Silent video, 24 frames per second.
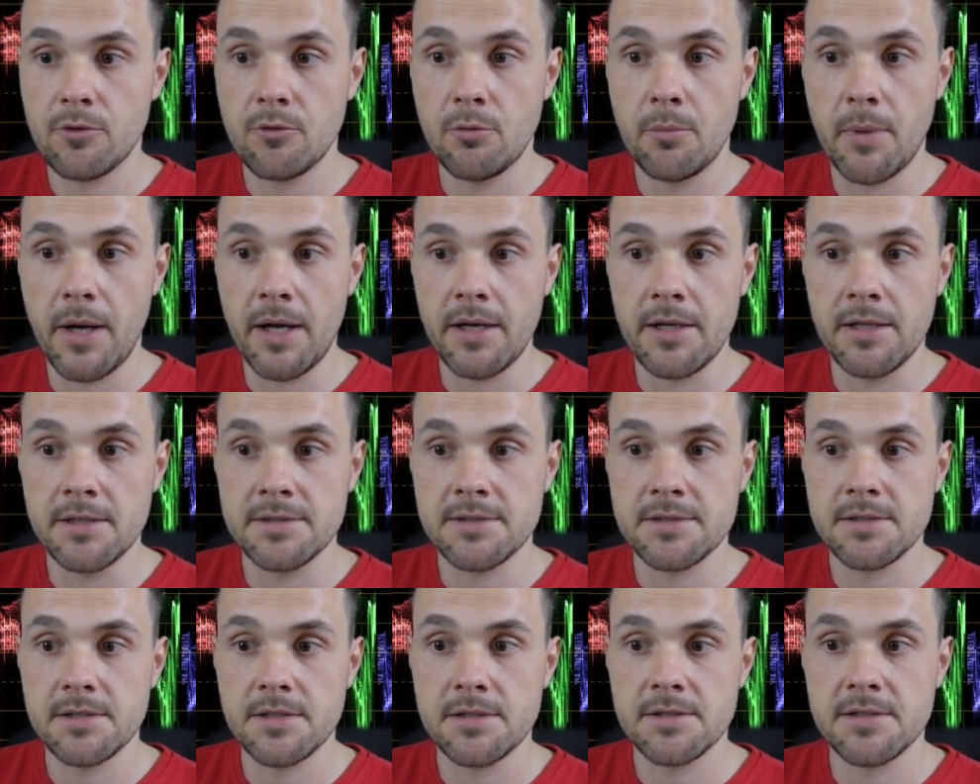to
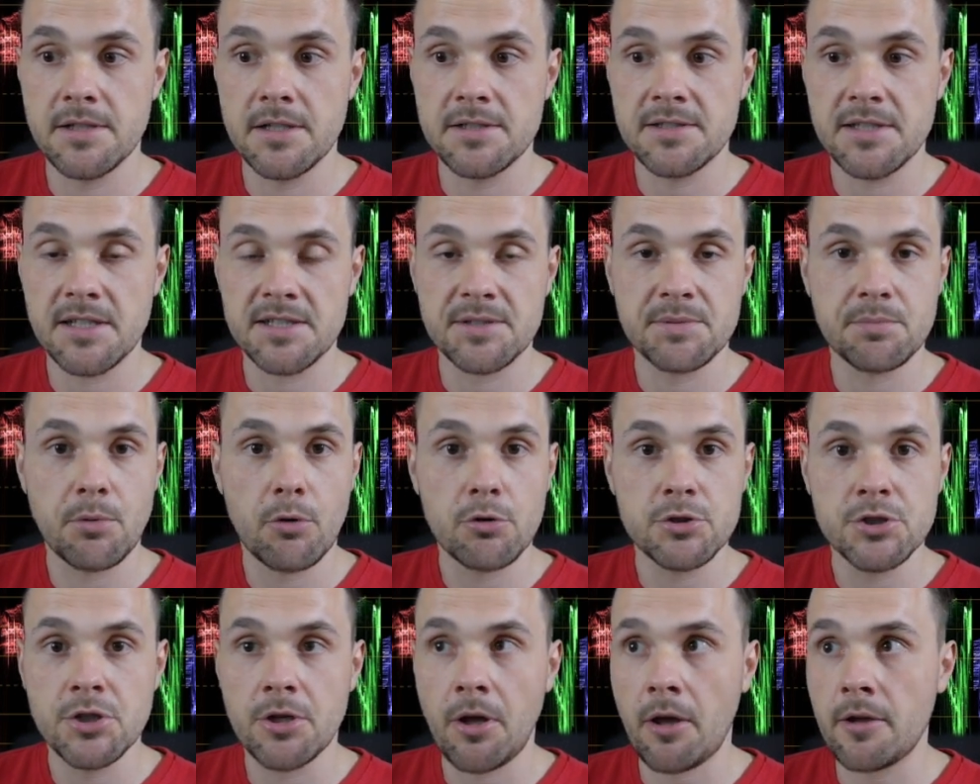minus 6
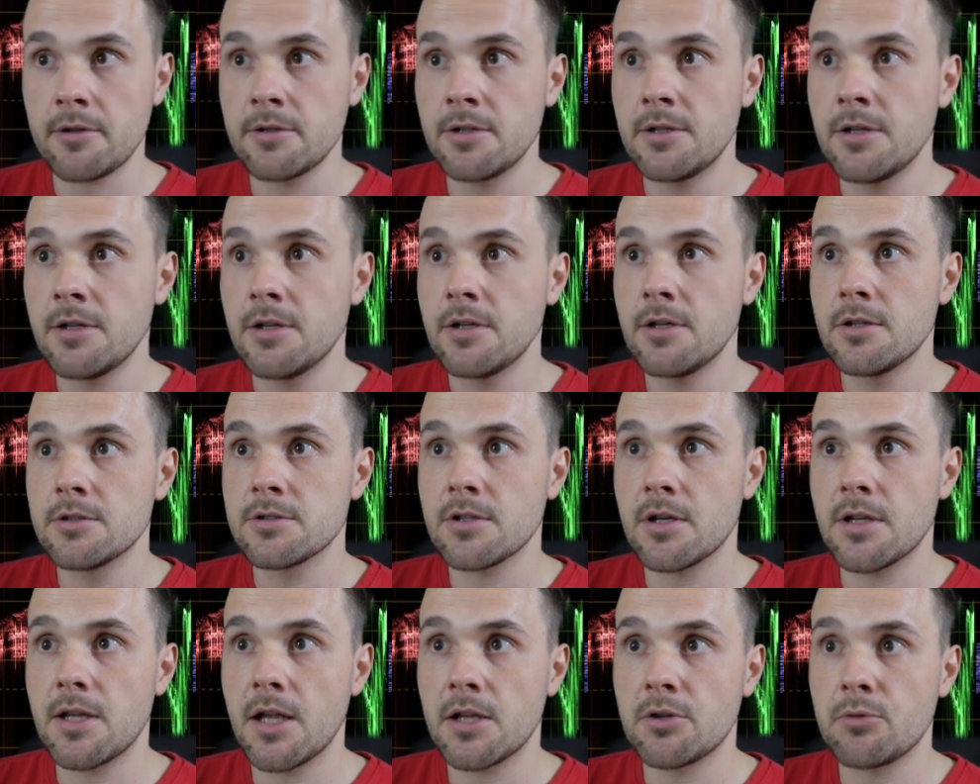exposure
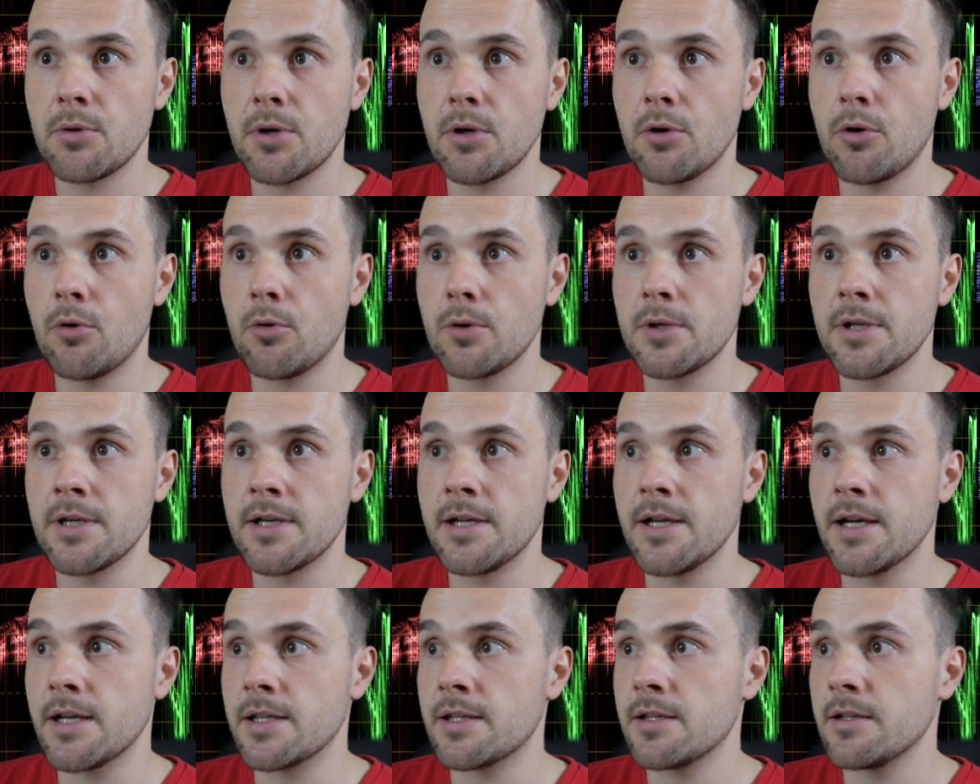so that we
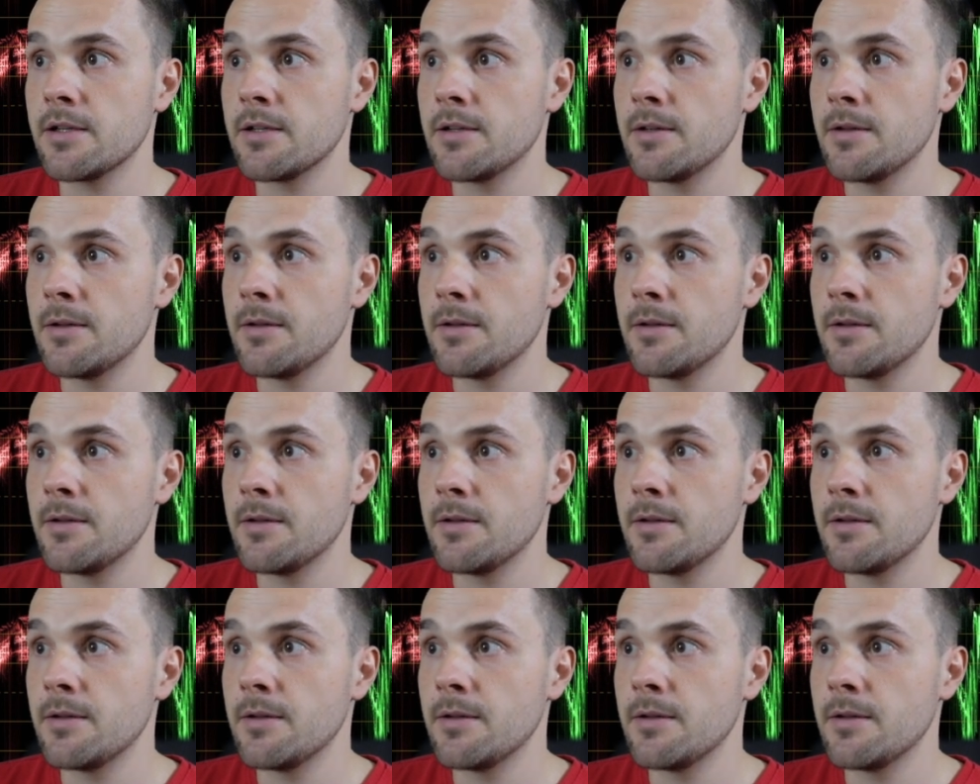only get